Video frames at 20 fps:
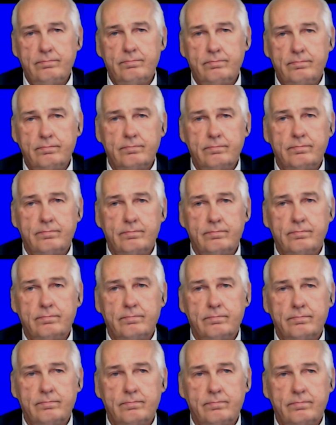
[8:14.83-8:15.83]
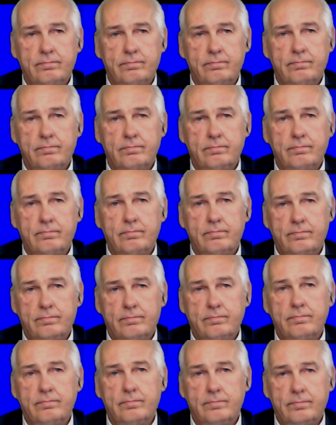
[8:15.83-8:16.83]

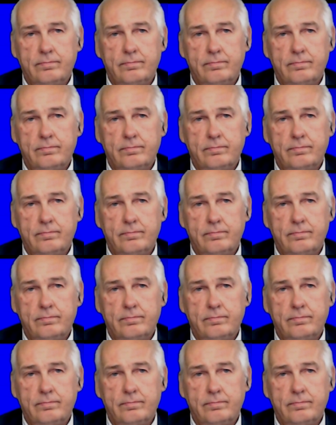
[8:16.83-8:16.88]
(silent)